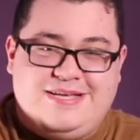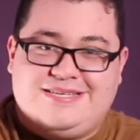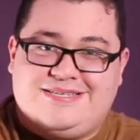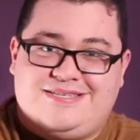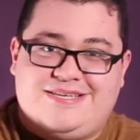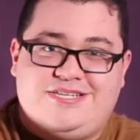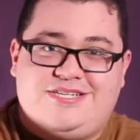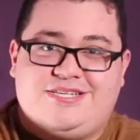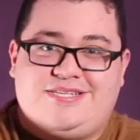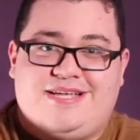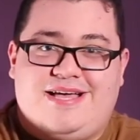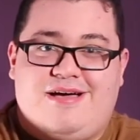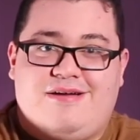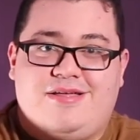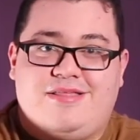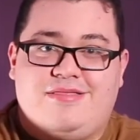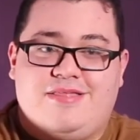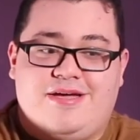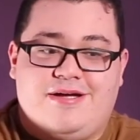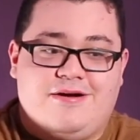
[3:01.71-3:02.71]
cinch it down
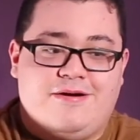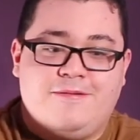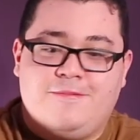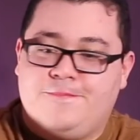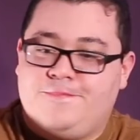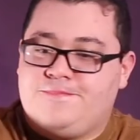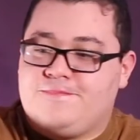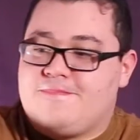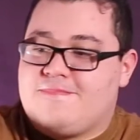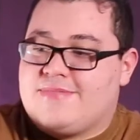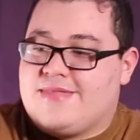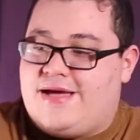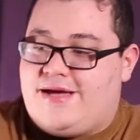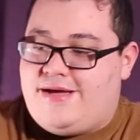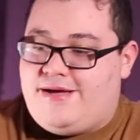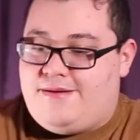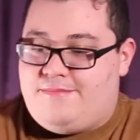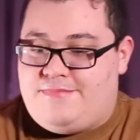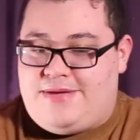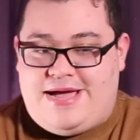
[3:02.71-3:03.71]
in there.
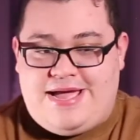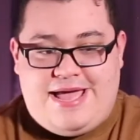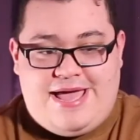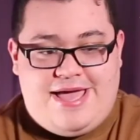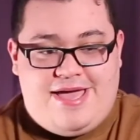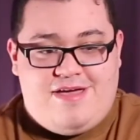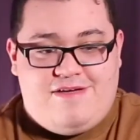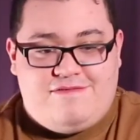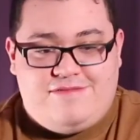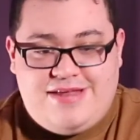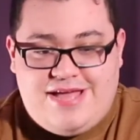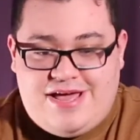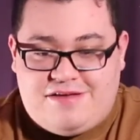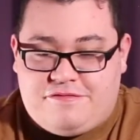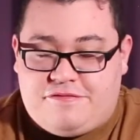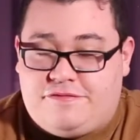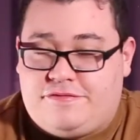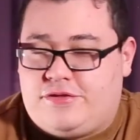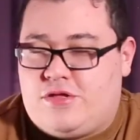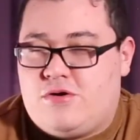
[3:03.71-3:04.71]
I have not
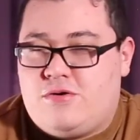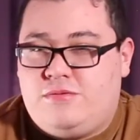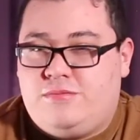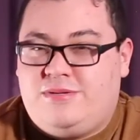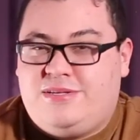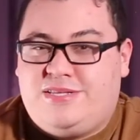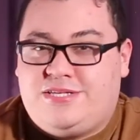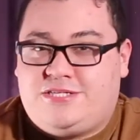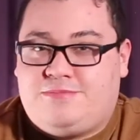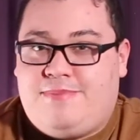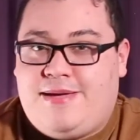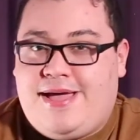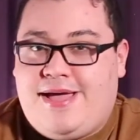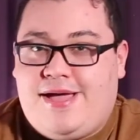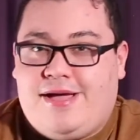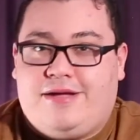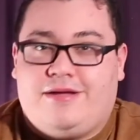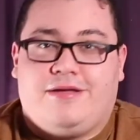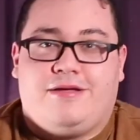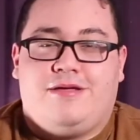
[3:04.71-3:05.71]
flown with this
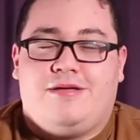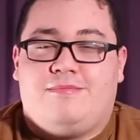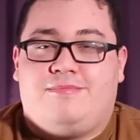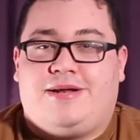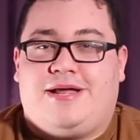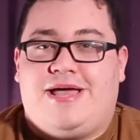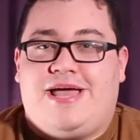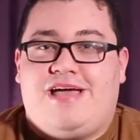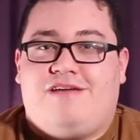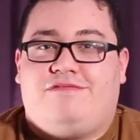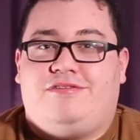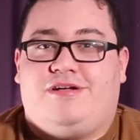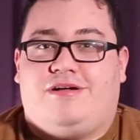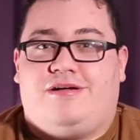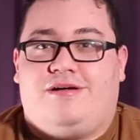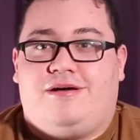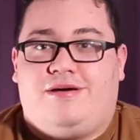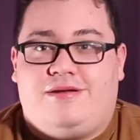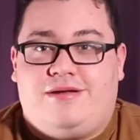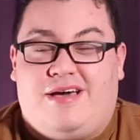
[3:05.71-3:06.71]
bag, but I have
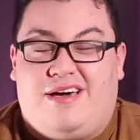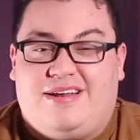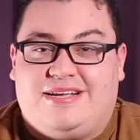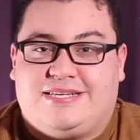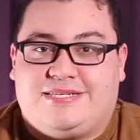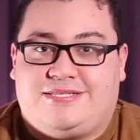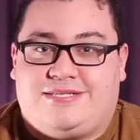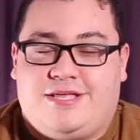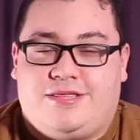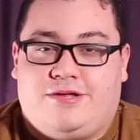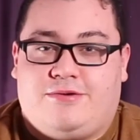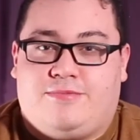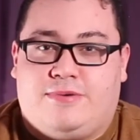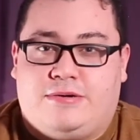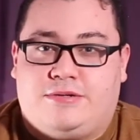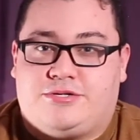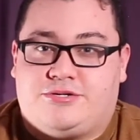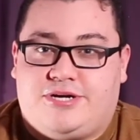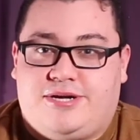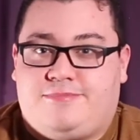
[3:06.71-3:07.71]
gone on extended
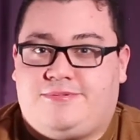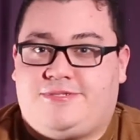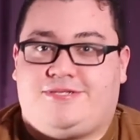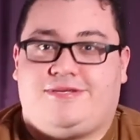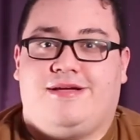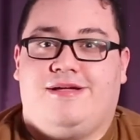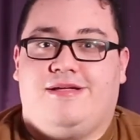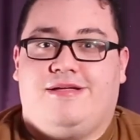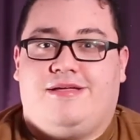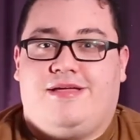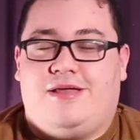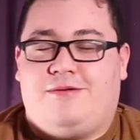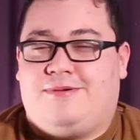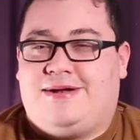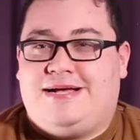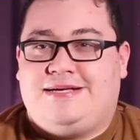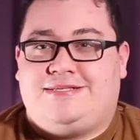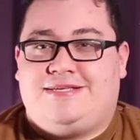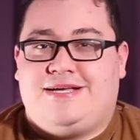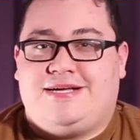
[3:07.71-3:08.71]
road trips. And when
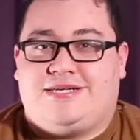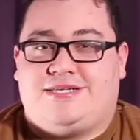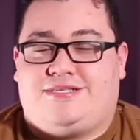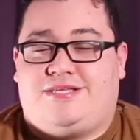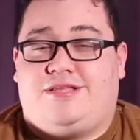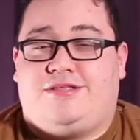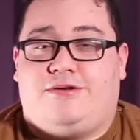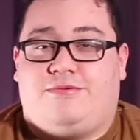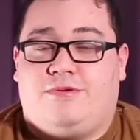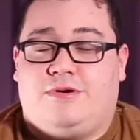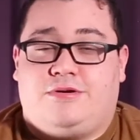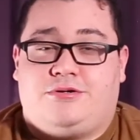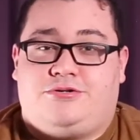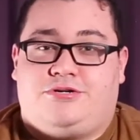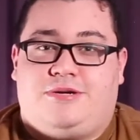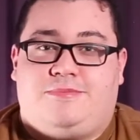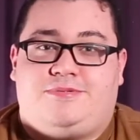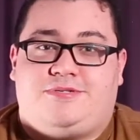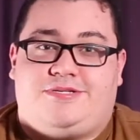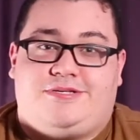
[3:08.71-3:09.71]
I say extended road
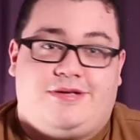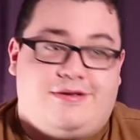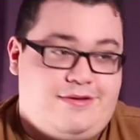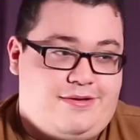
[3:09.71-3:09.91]
trips,